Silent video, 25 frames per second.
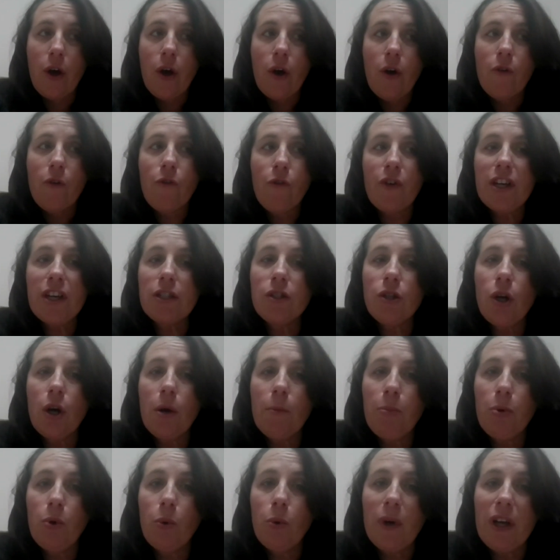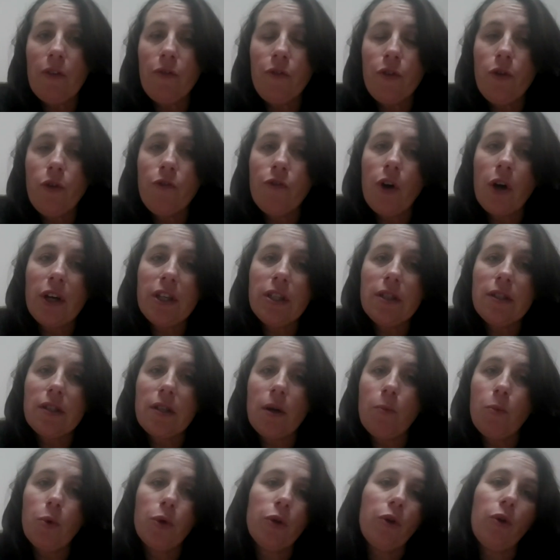For example, if you find
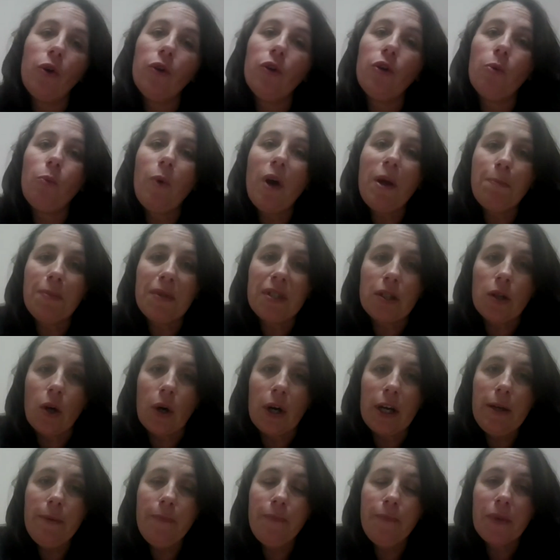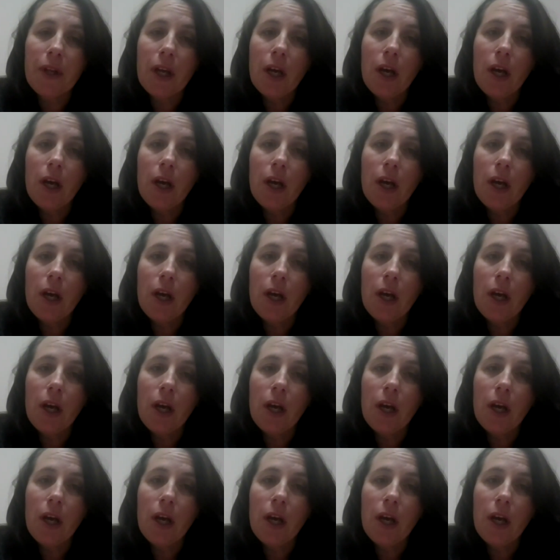someone on a website,